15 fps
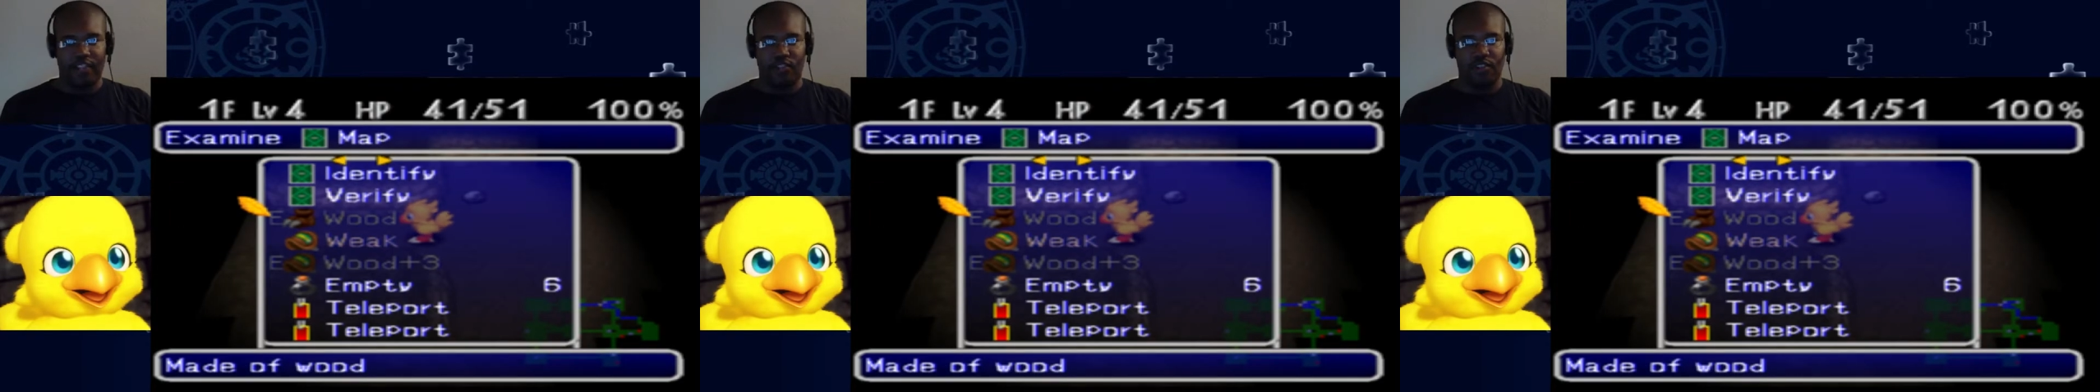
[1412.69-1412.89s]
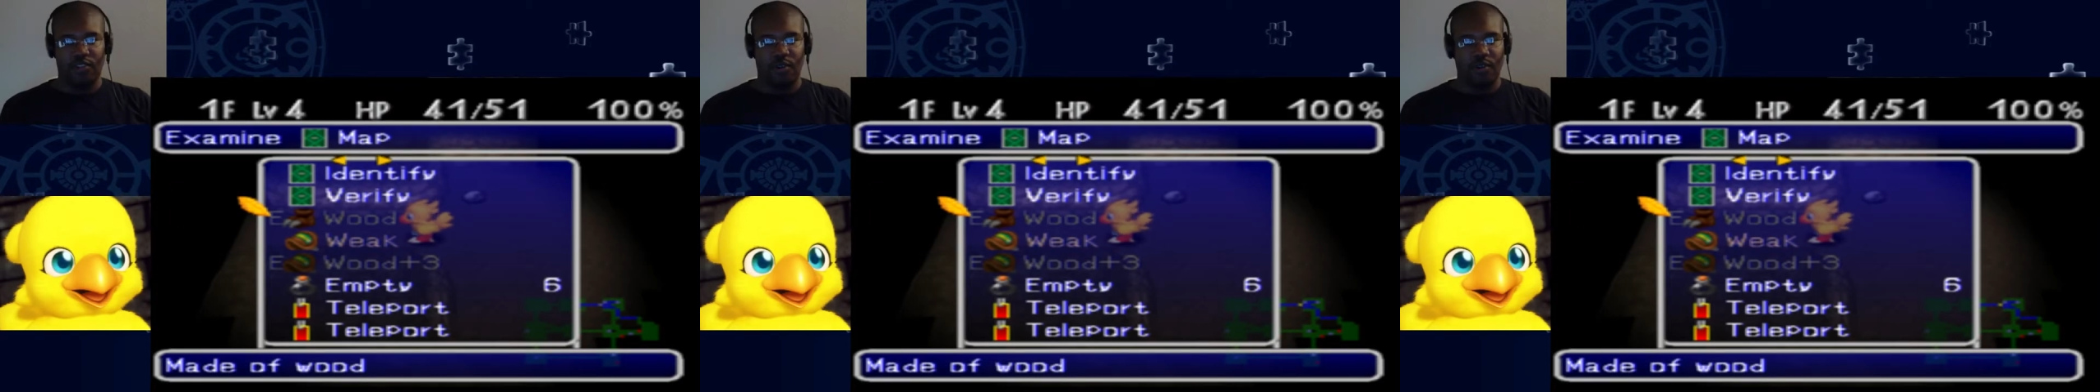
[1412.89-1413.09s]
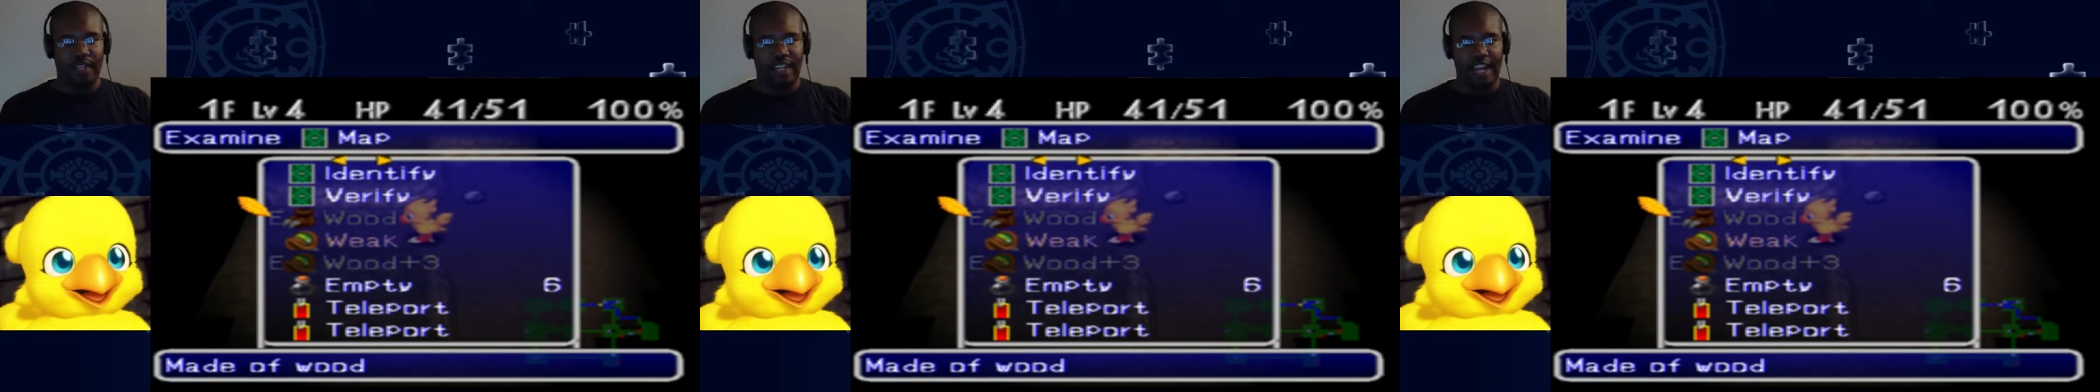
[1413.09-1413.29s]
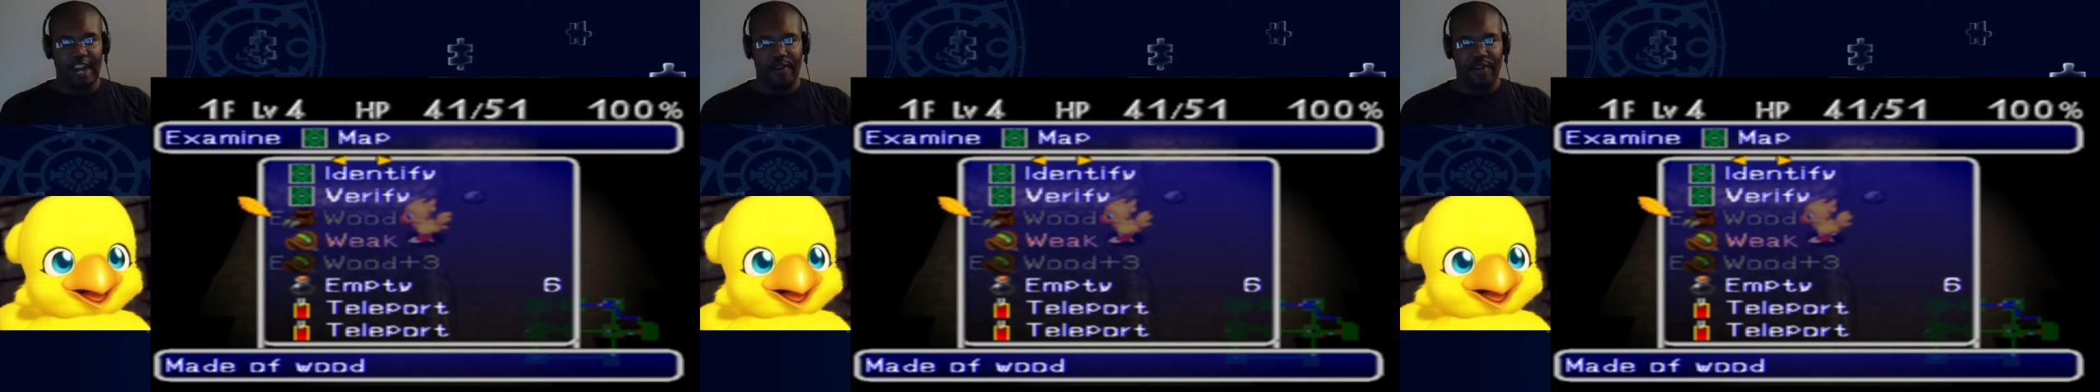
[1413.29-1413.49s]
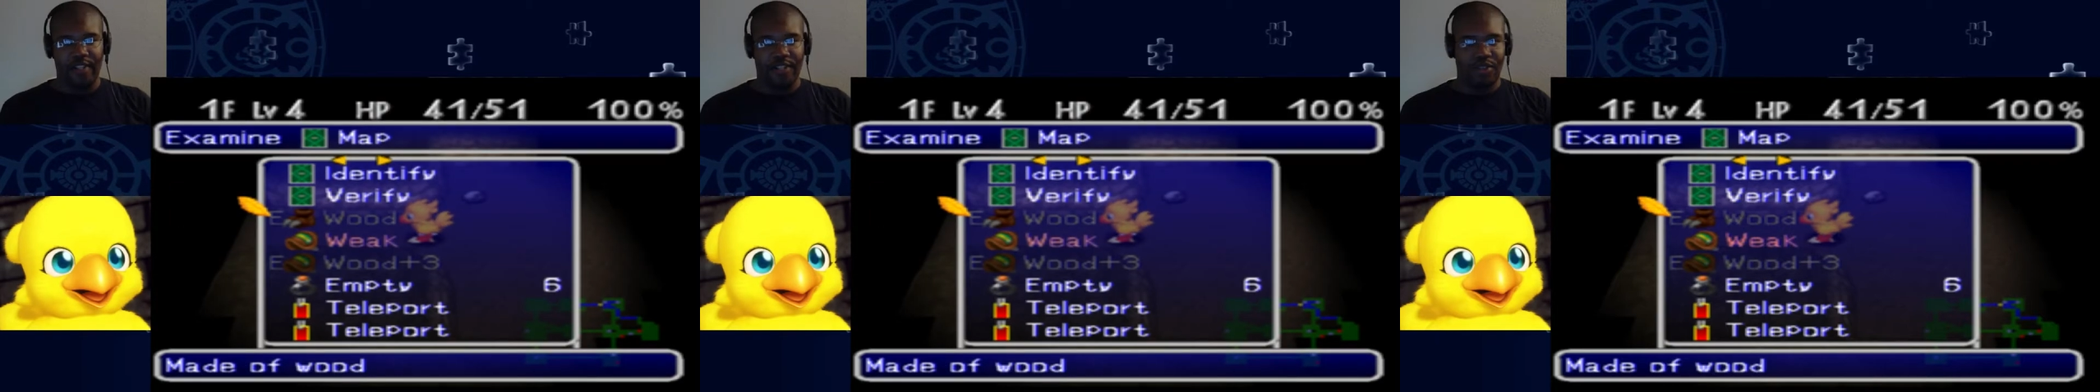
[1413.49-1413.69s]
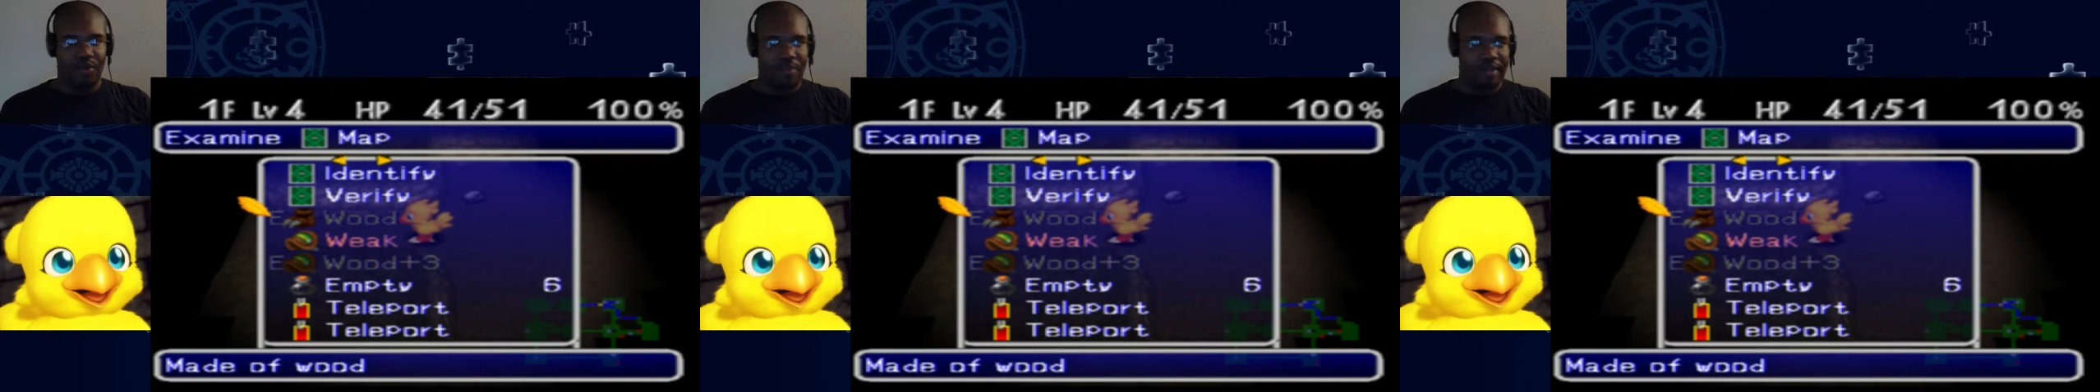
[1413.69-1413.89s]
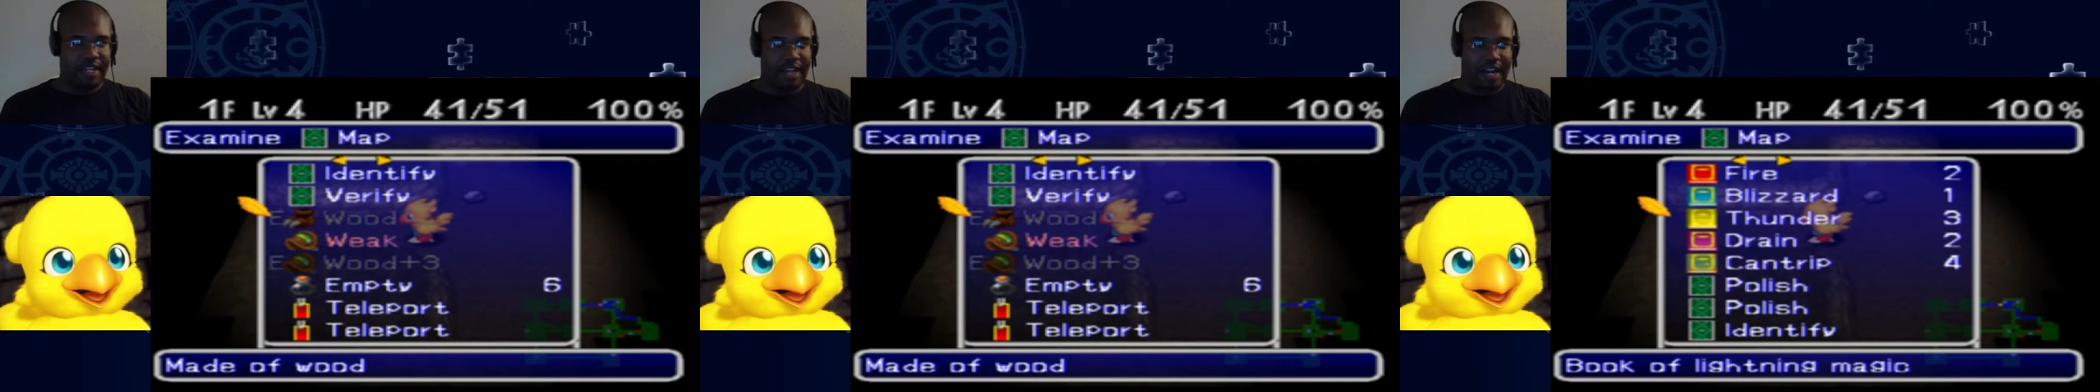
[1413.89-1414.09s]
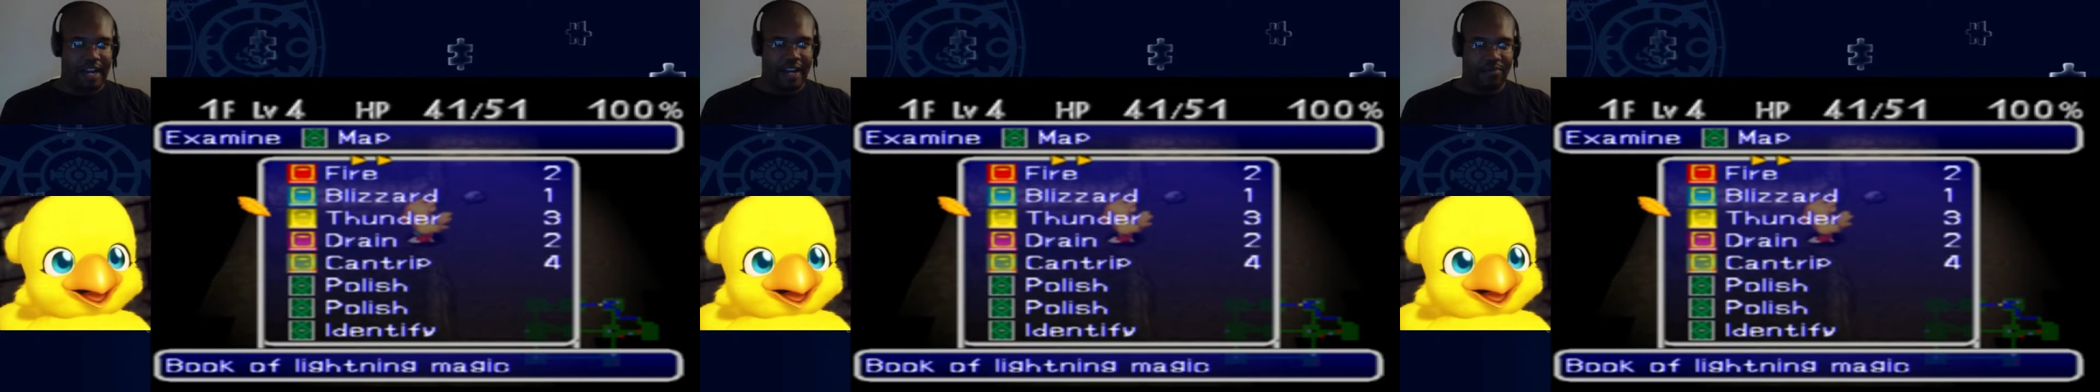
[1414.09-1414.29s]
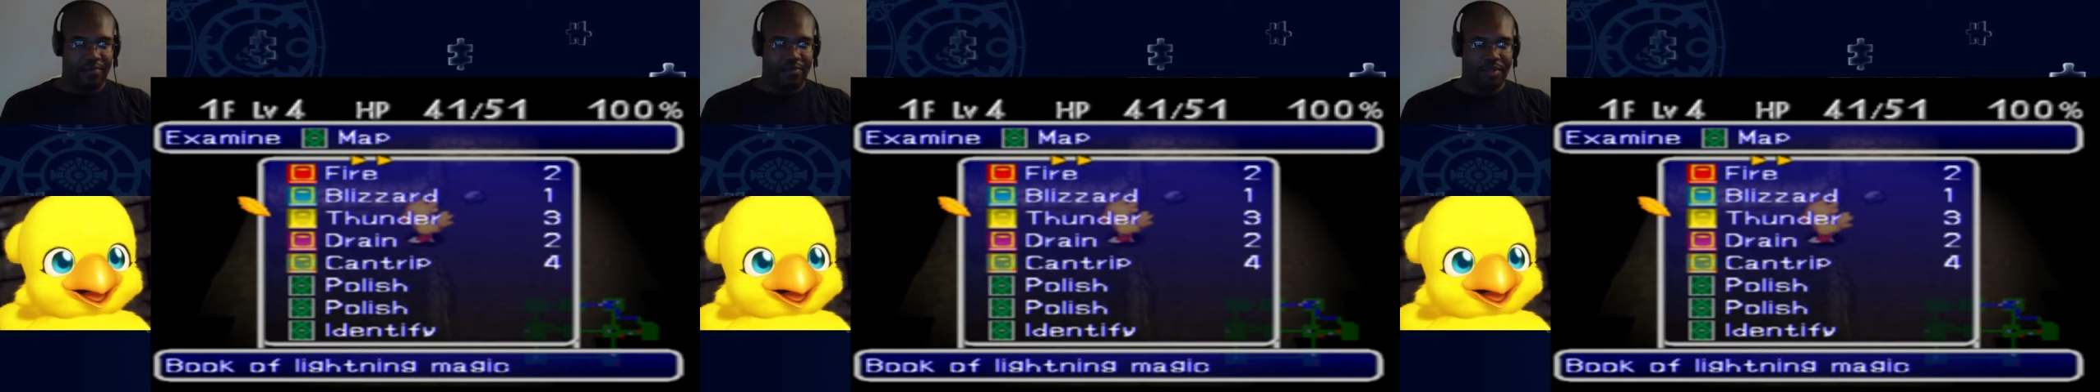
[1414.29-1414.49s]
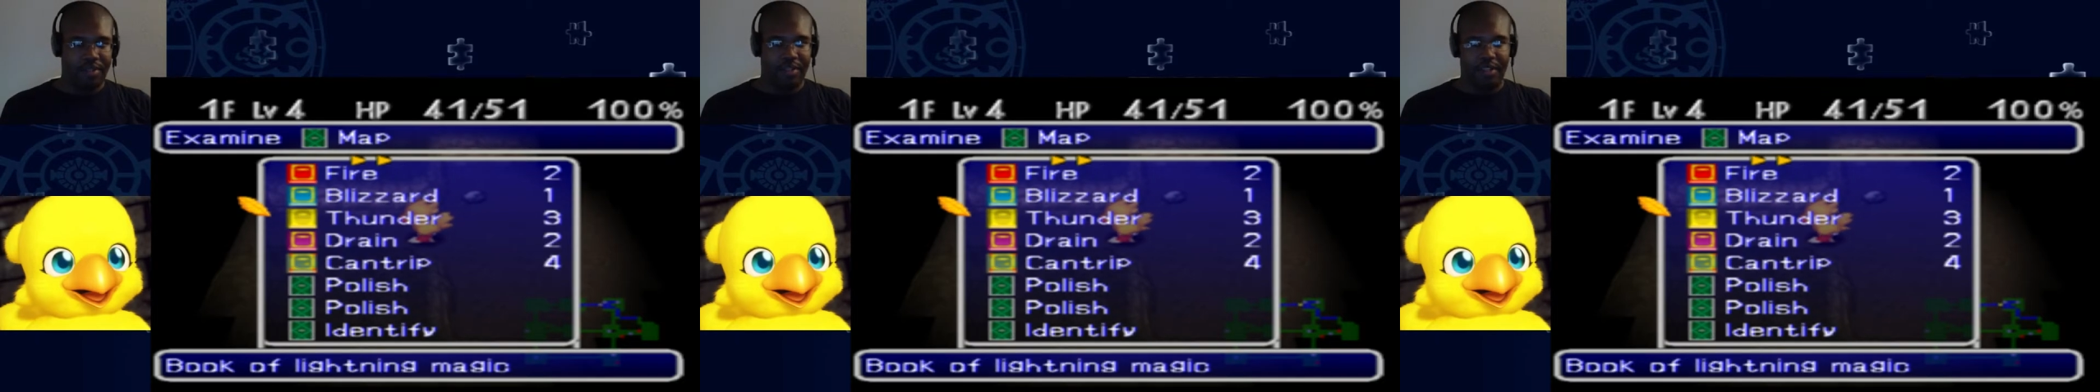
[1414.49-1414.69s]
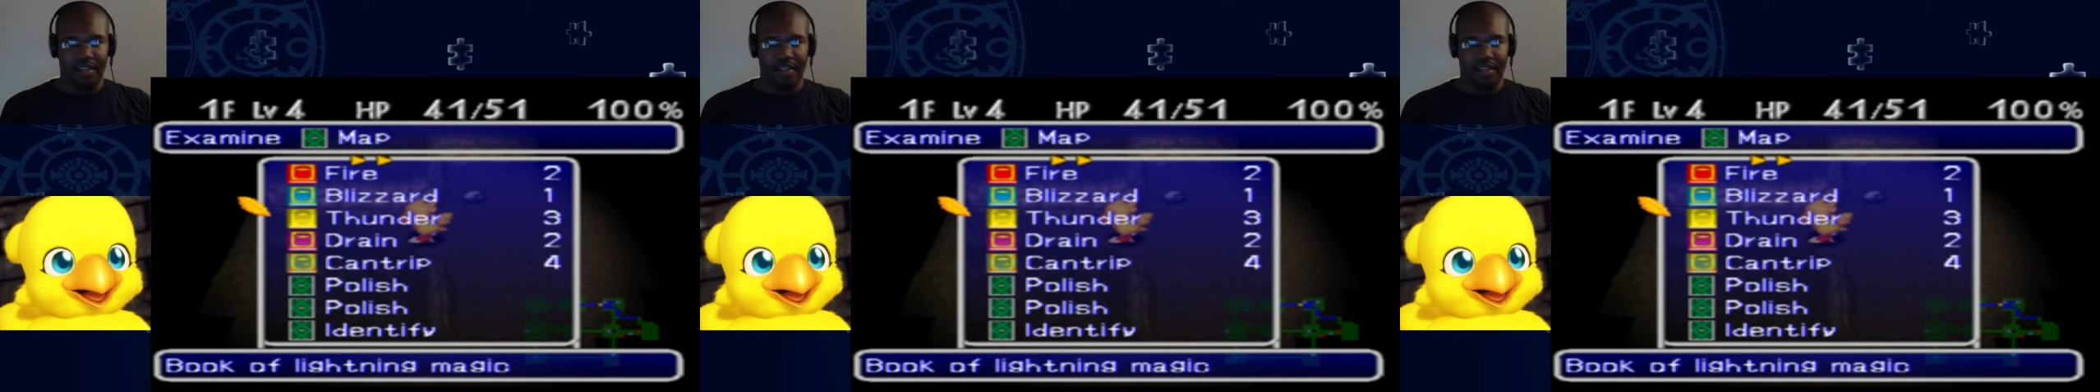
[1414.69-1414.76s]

You can only carry so many items,